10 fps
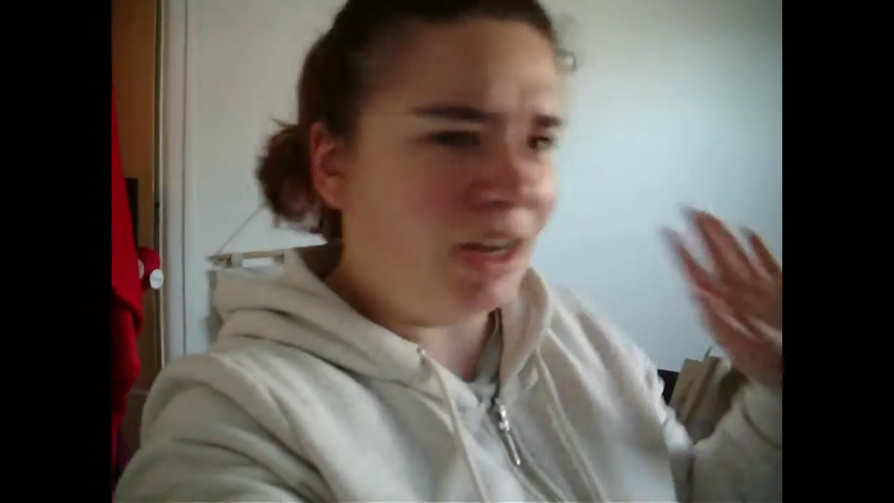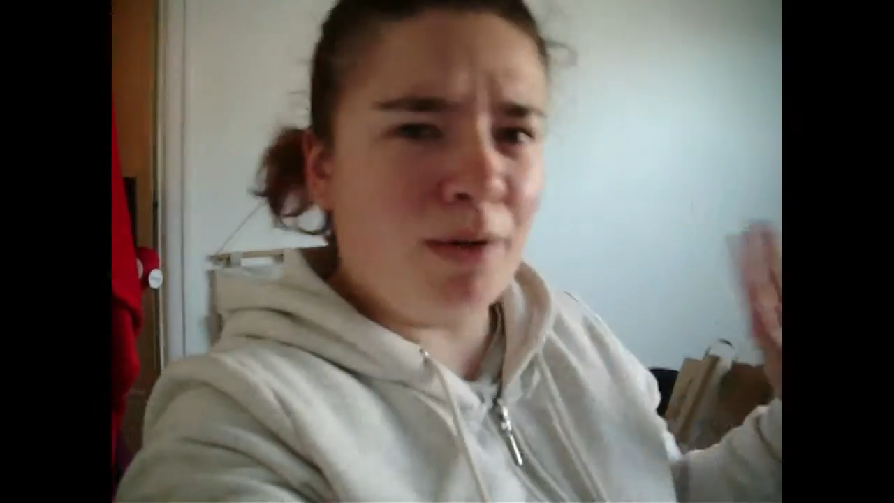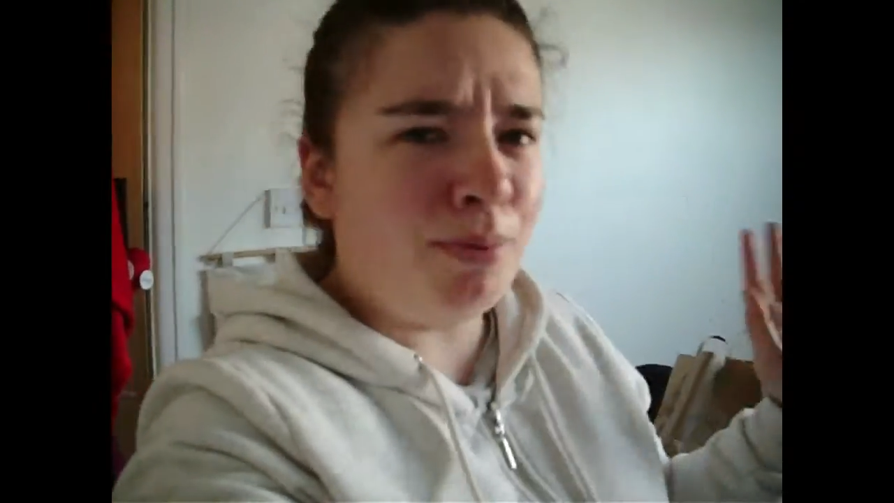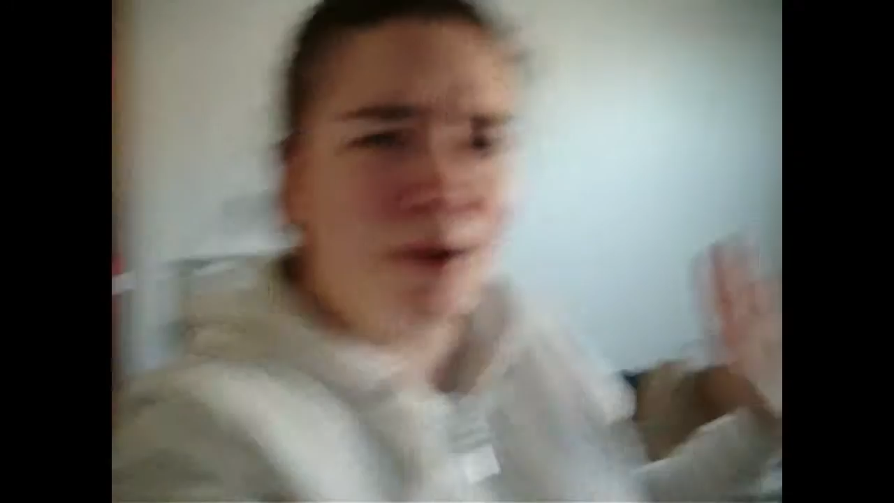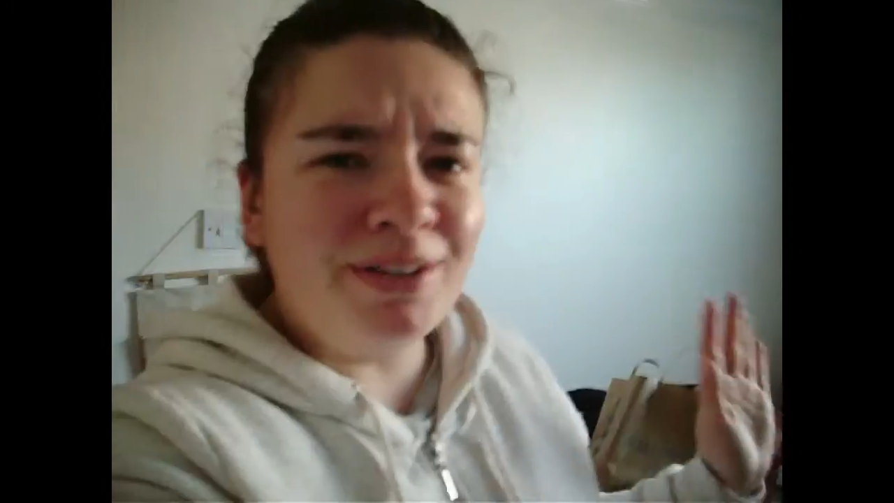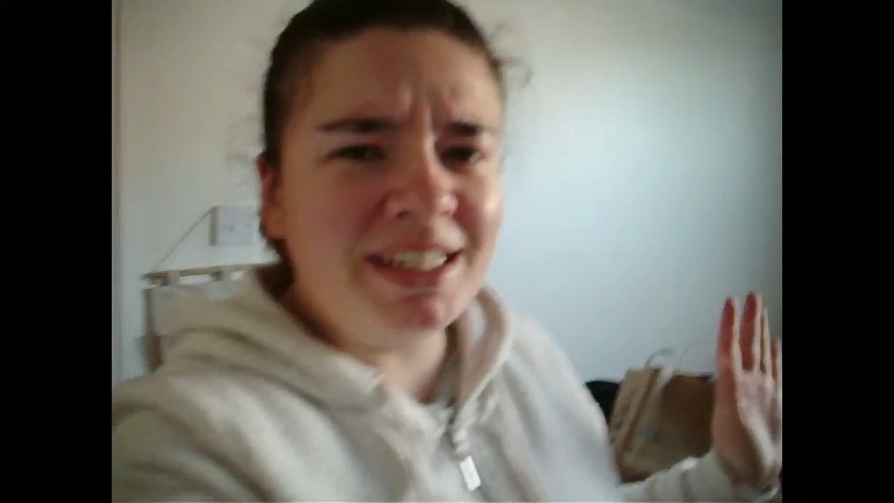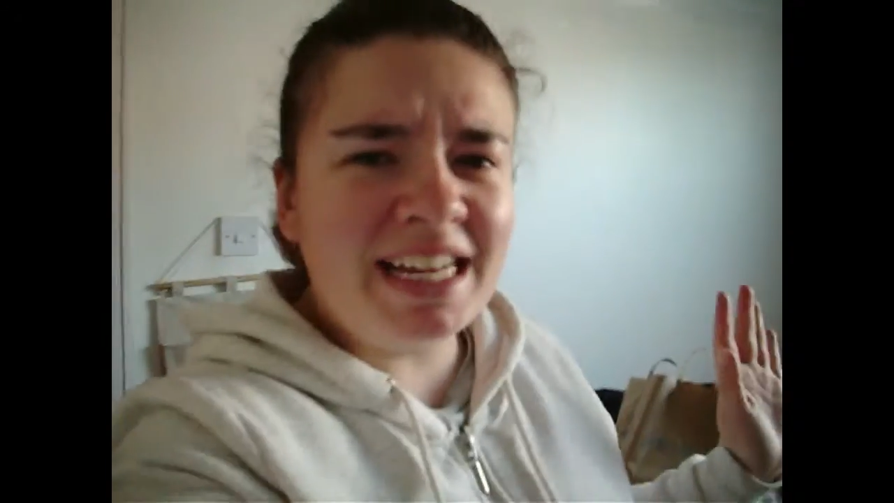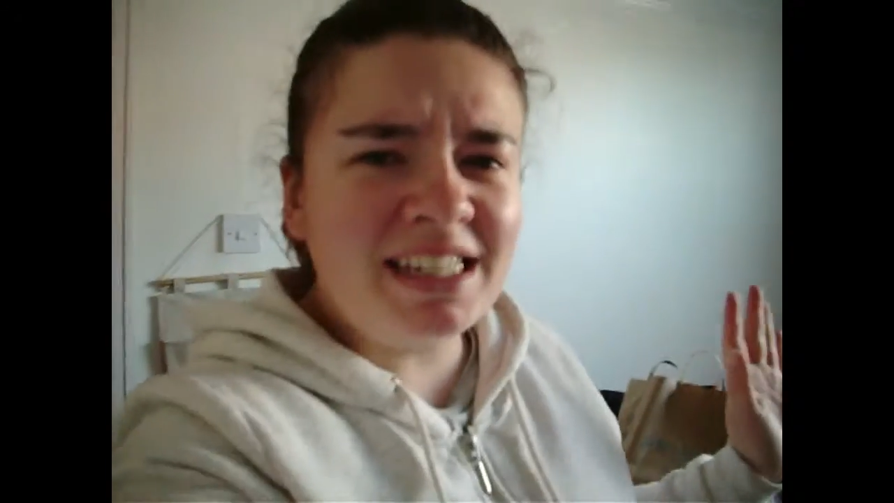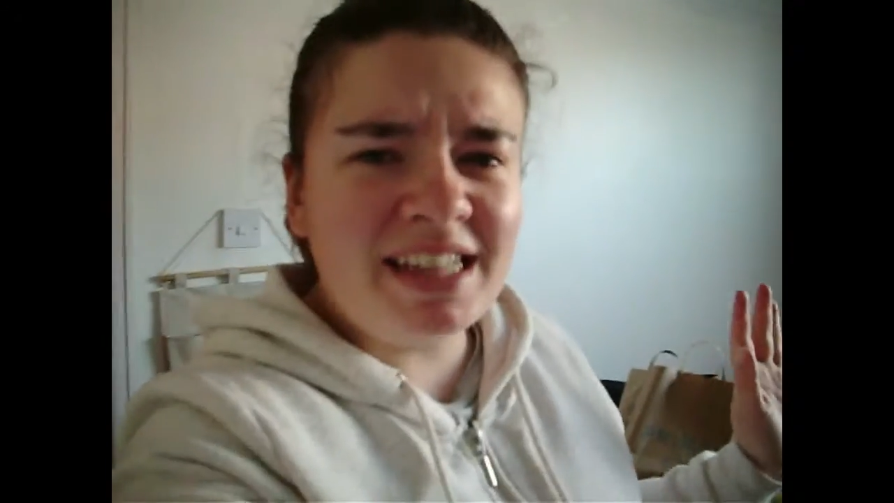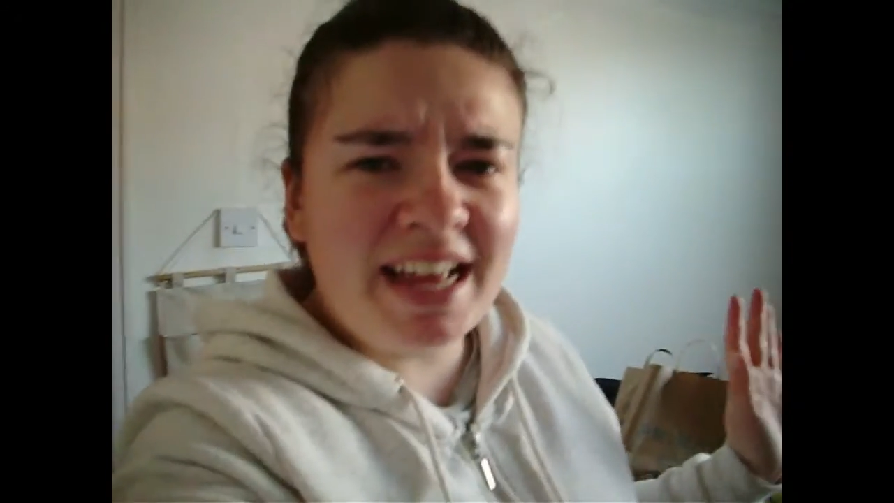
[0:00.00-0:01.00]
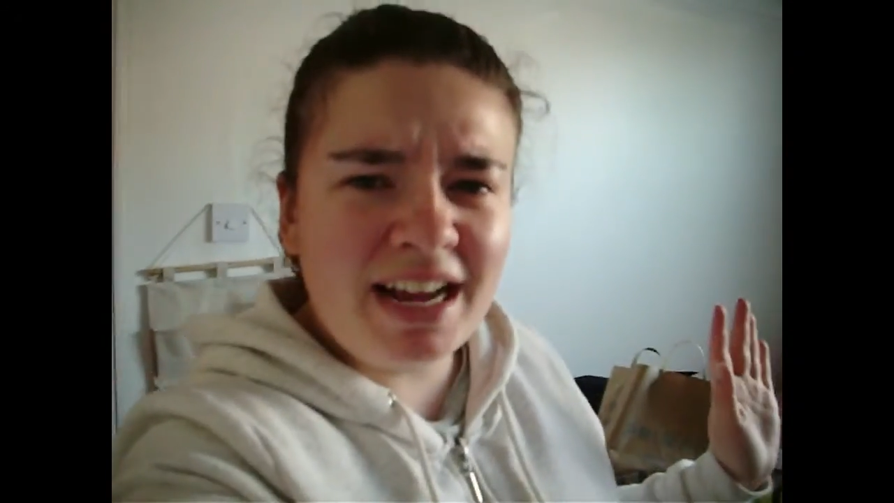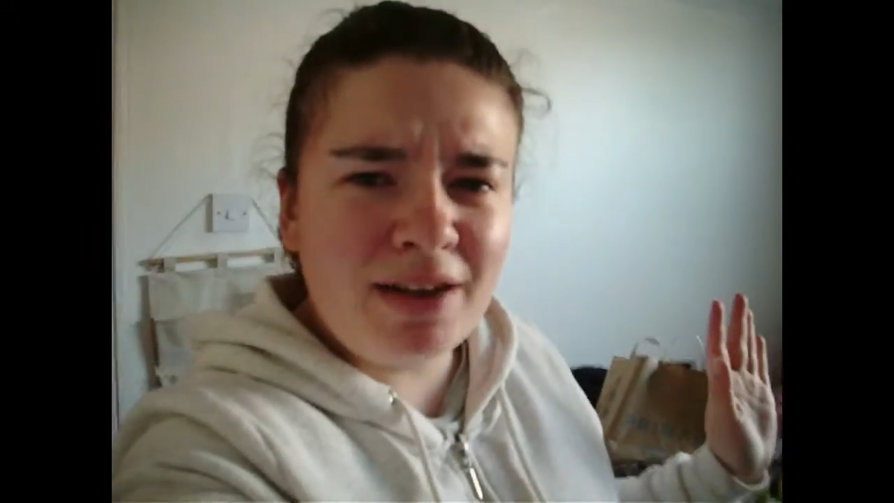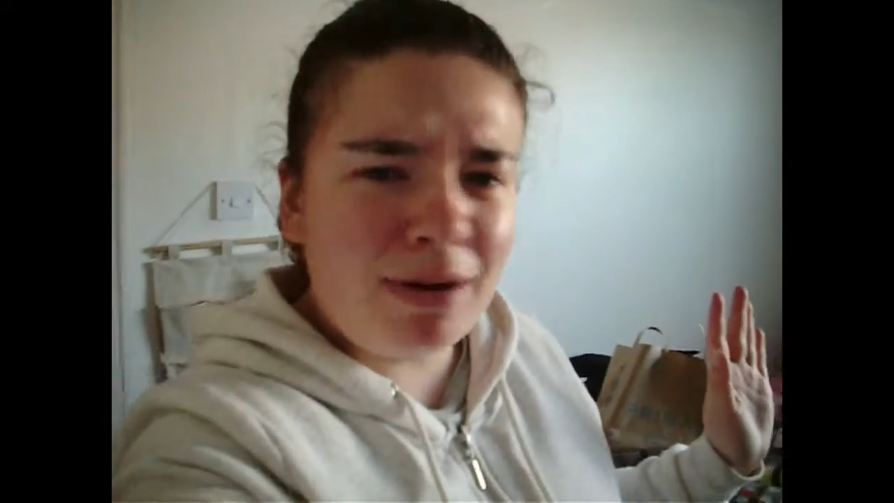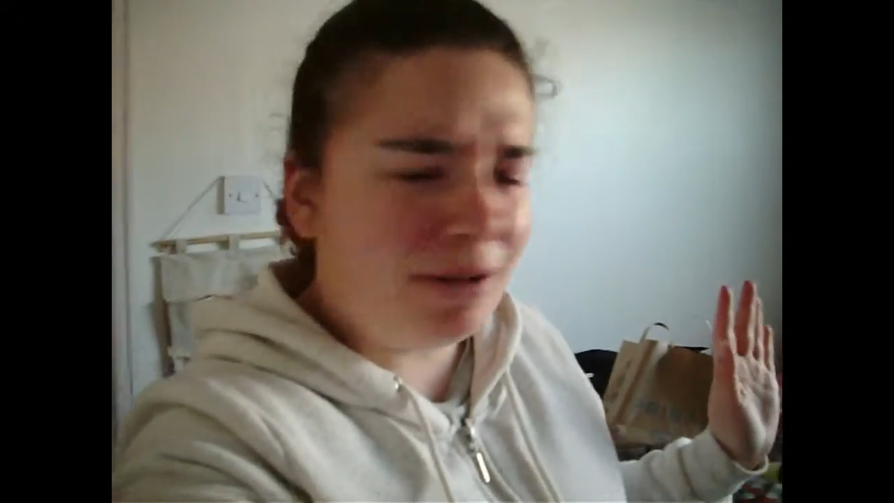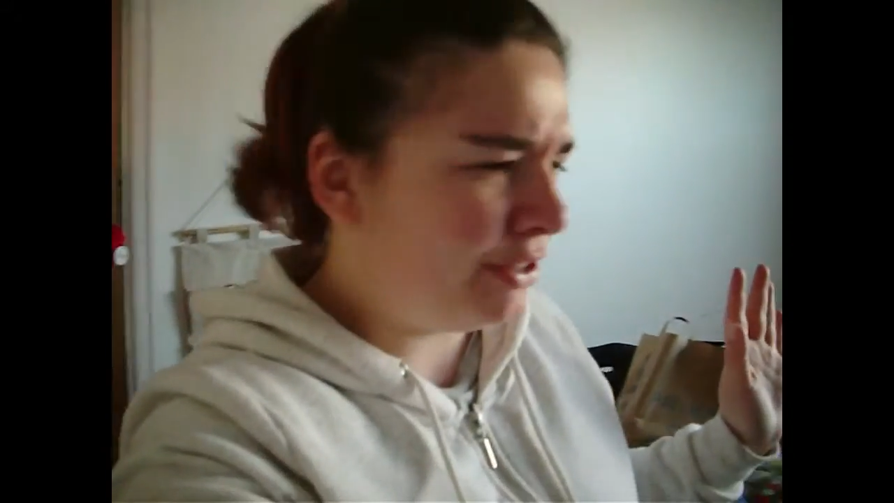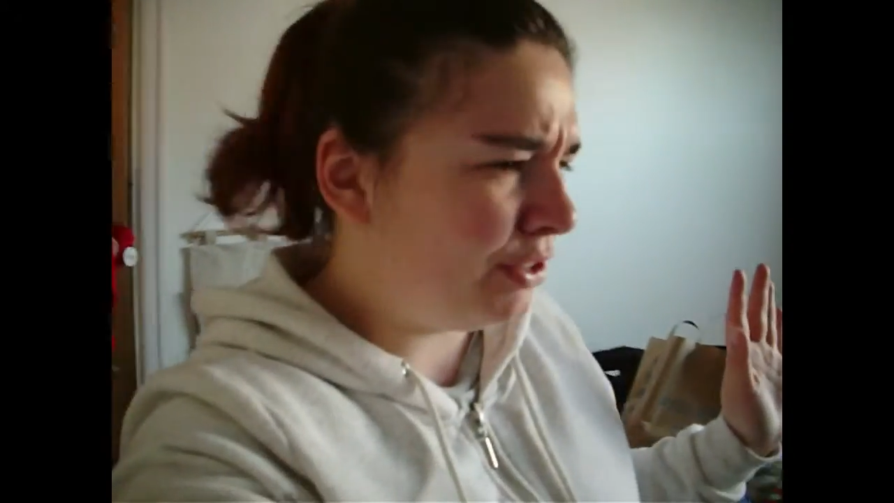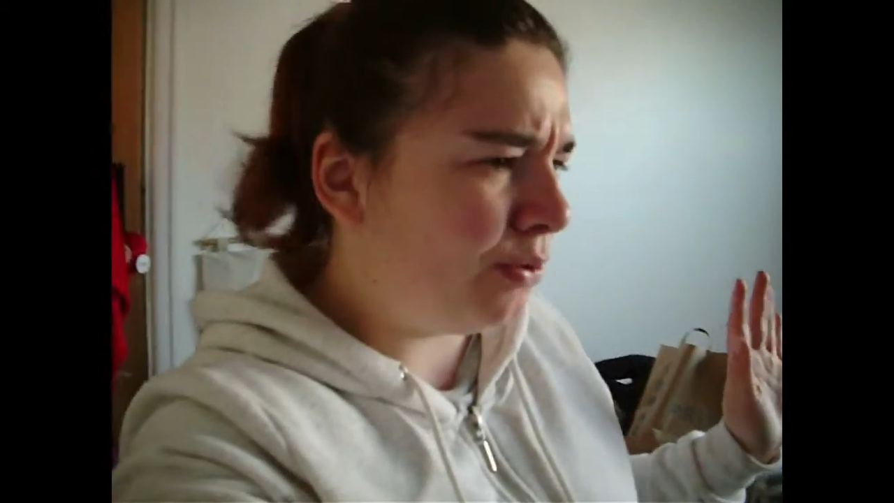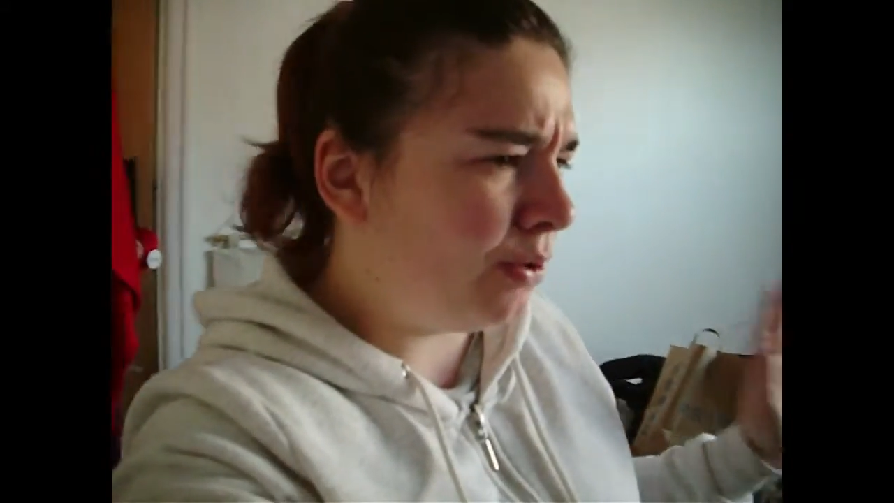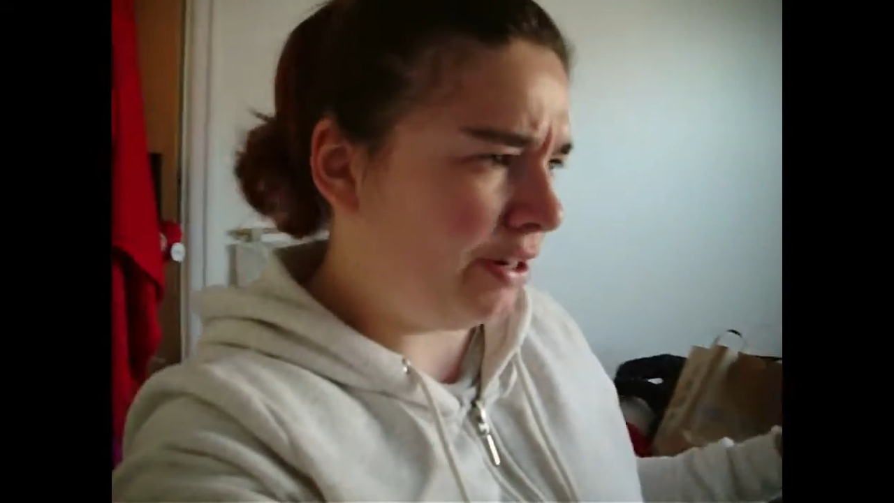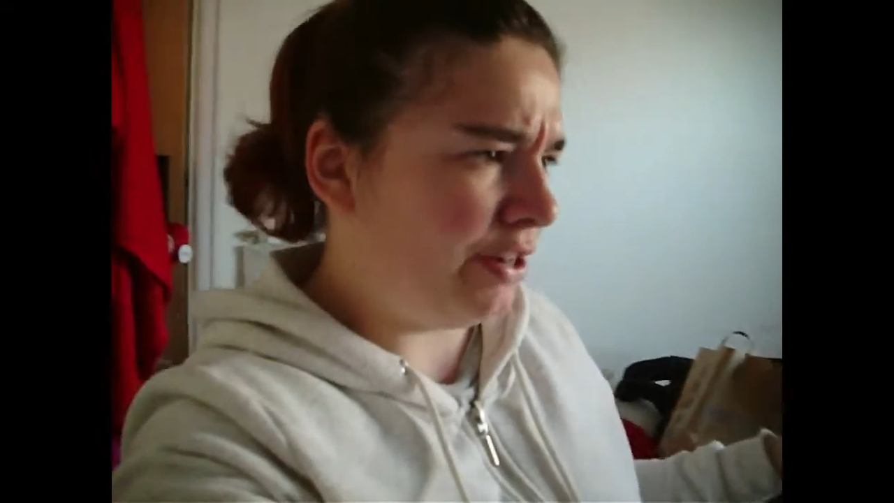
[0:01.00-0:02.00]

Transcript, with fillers: like a protest thing where it's called I